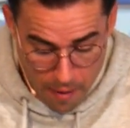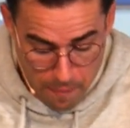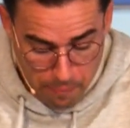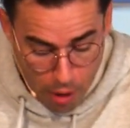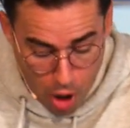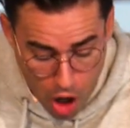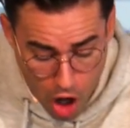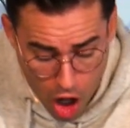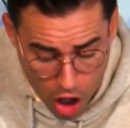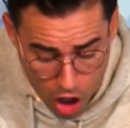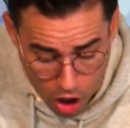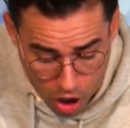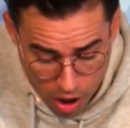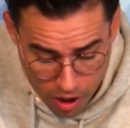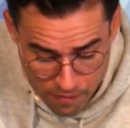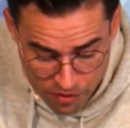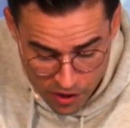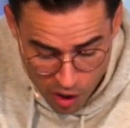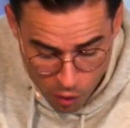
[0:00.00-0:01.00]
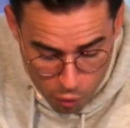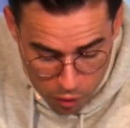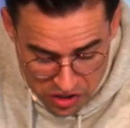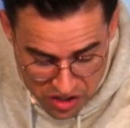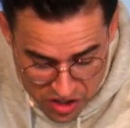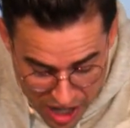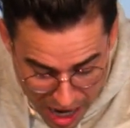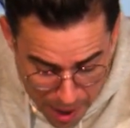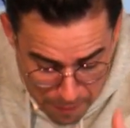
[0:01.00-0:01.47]
Paul
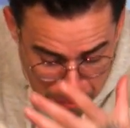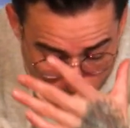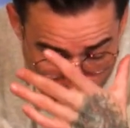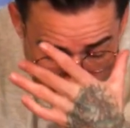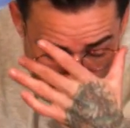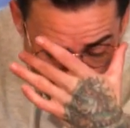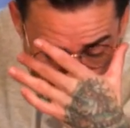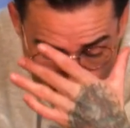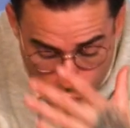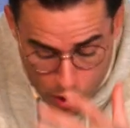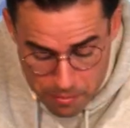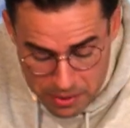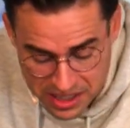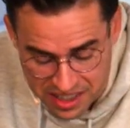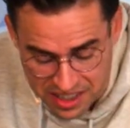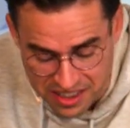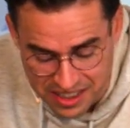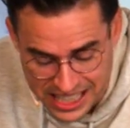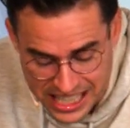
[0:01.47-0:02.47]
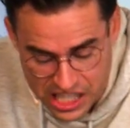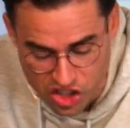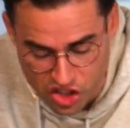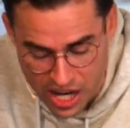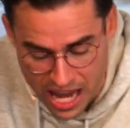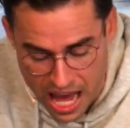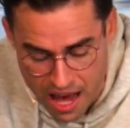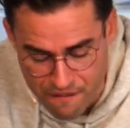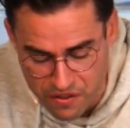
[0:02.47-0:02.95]
was not permitting women to teach
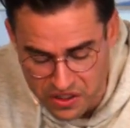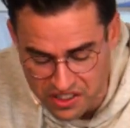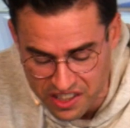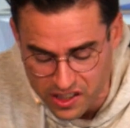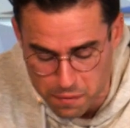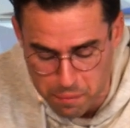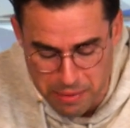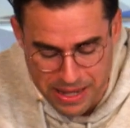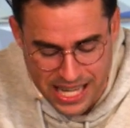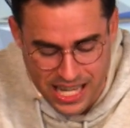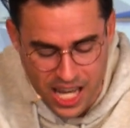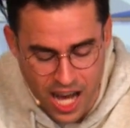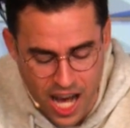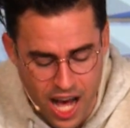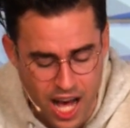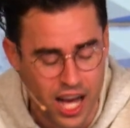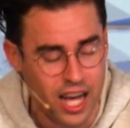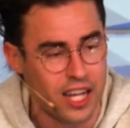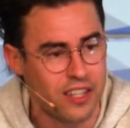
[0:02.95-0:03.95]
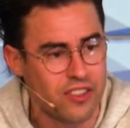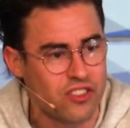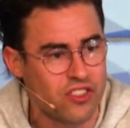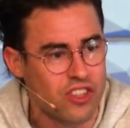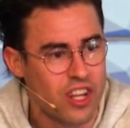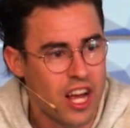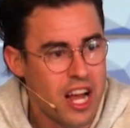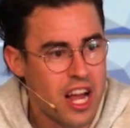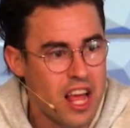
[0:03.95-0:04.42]
at Ephesus because